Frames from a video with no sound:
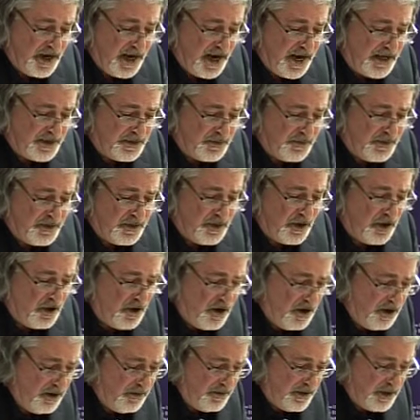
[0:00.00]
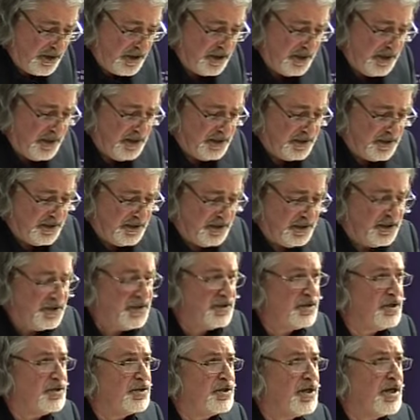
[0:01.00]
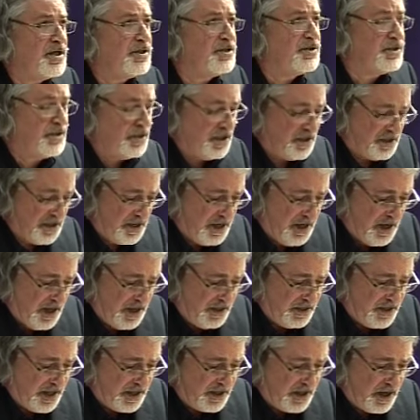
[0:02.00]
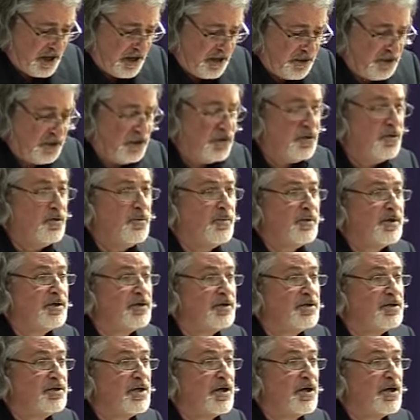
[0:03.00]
react with horror to this suggestion that our human